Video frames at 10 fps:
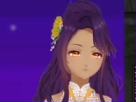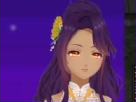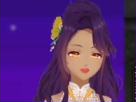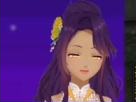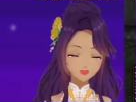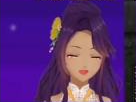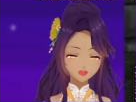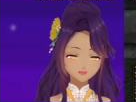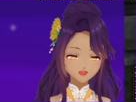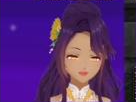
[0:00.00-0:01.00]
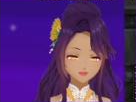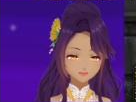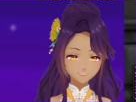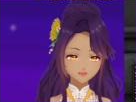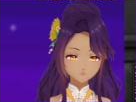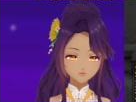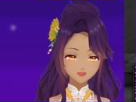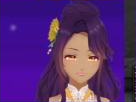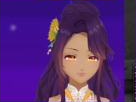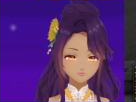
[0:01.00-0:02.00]
I'm a tongue along the way. Well, either
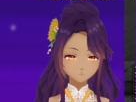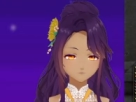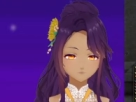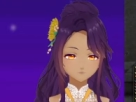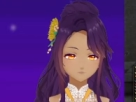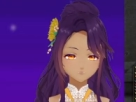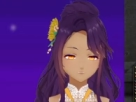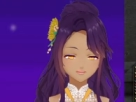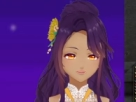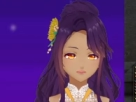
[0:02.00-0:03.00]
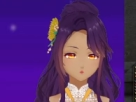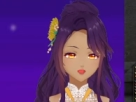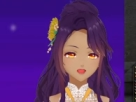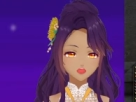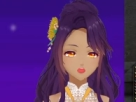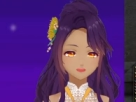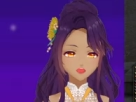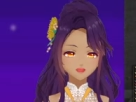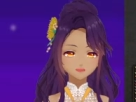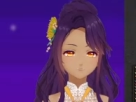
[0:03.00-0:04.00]
way, take the fat sugar though. We're
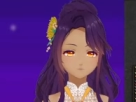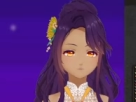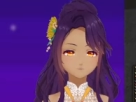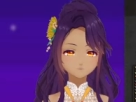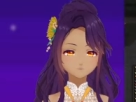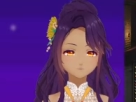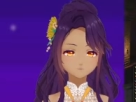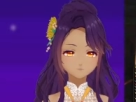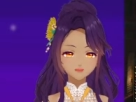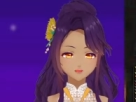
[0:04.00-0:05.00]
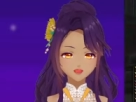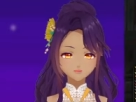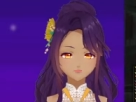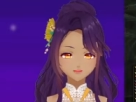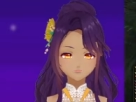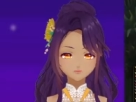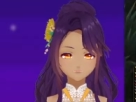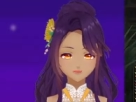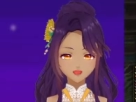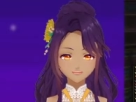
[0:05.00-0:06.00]
going up to the village up
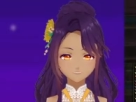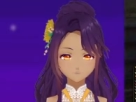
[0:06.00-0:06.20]
this way.